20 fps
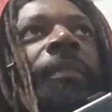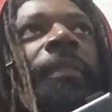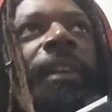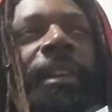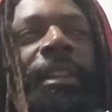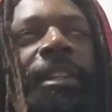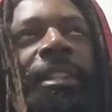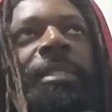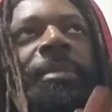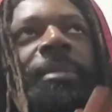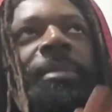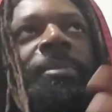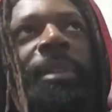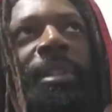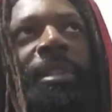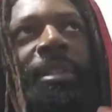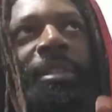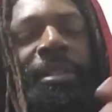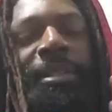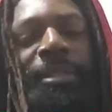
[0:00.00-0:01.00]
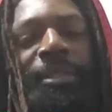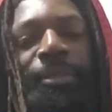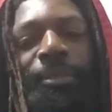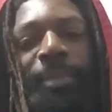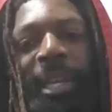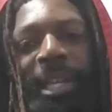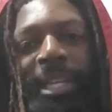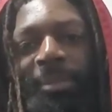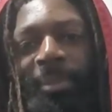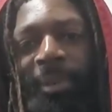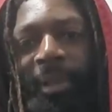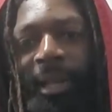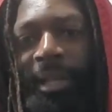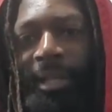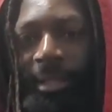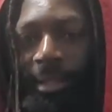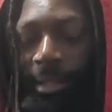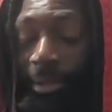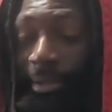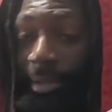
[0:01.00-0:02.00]
Vickers plus two base
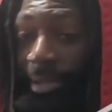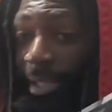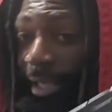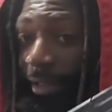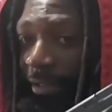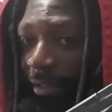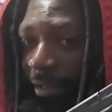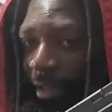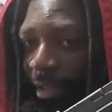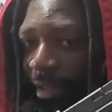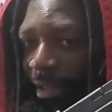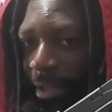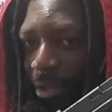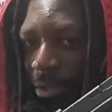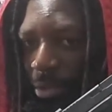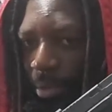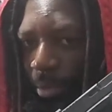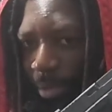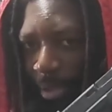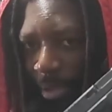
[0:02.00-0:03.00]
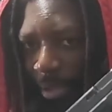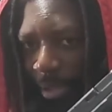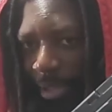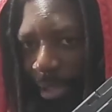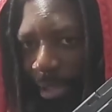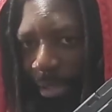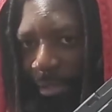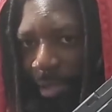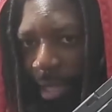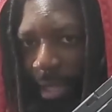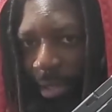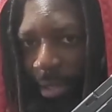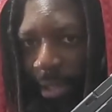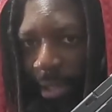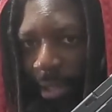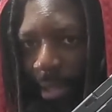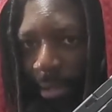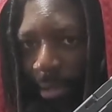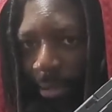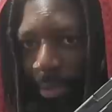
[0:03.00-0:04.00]
plates. So instead of the normal 6 rounds it
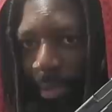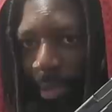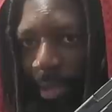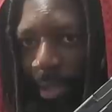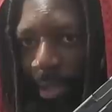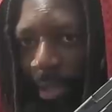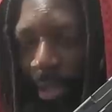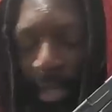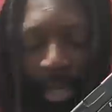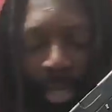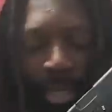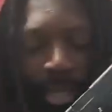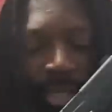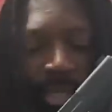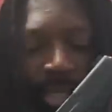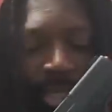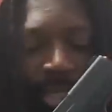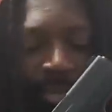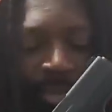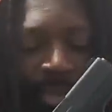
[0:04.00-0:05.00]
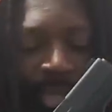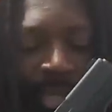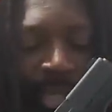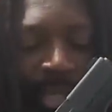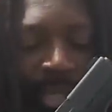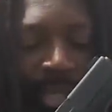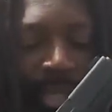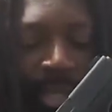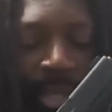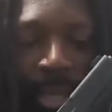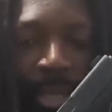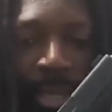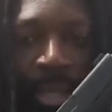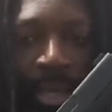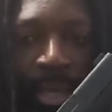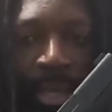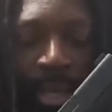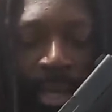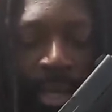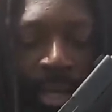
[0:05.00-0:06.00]
comes with, it gives me
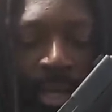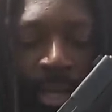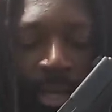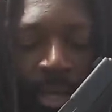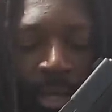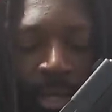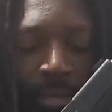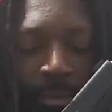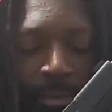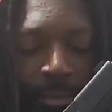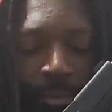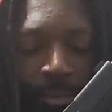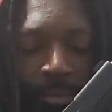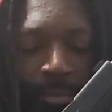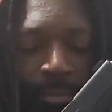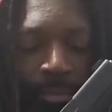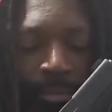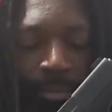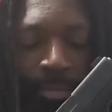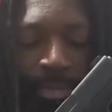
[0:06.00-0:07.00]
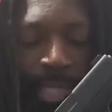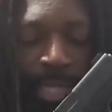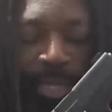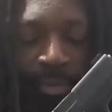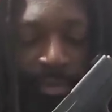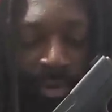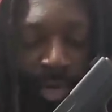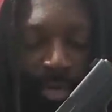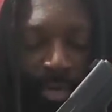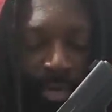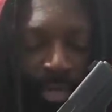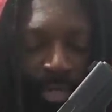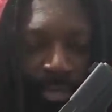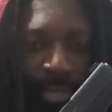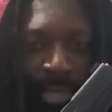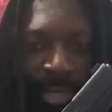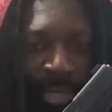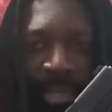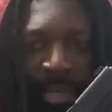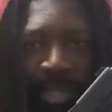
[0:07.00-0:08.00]
8 rounds in the
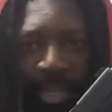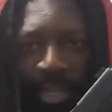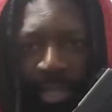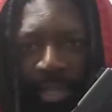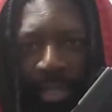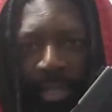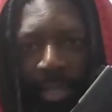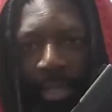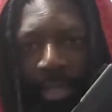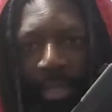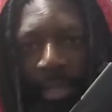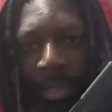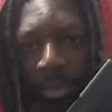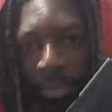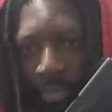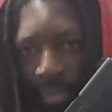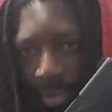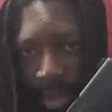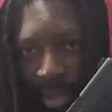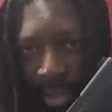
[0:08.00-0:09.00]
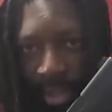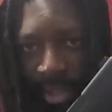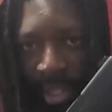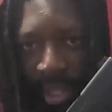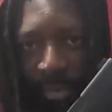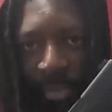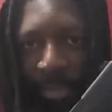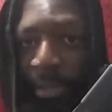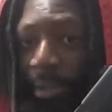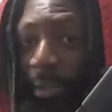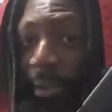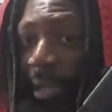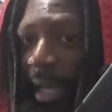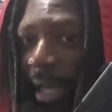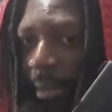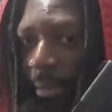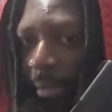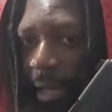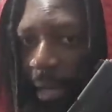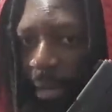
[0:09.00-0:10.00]
mag, 1 in the chamber, so
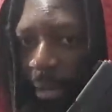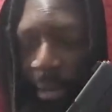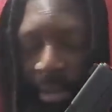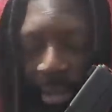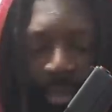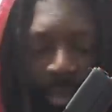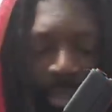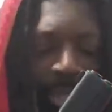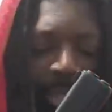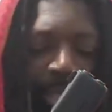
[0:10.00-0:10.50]
9 rounds.